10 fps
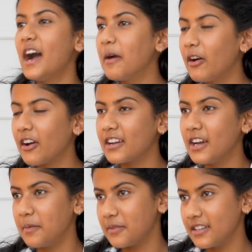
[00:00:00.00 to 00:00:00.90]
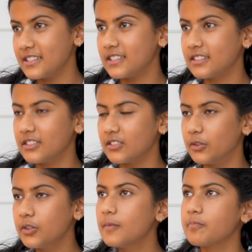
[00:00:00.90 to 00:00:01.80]
I'm Aarya, I'm 13 years
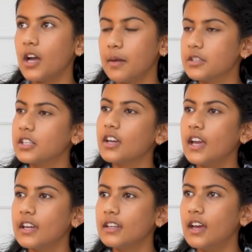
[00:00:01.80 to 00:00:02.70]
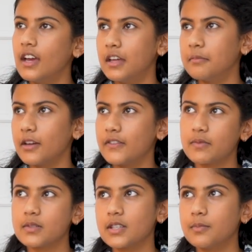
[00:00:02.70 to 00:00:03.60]
old. I'm in year 8 and my
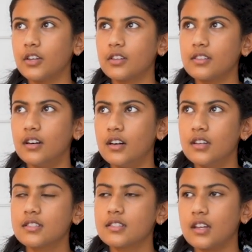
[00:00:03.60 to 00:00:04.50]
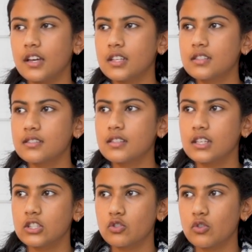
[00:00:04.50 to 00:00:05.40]
favourite subjects are science,
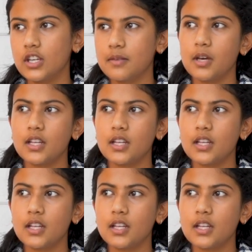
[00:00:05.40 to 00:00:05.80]
history and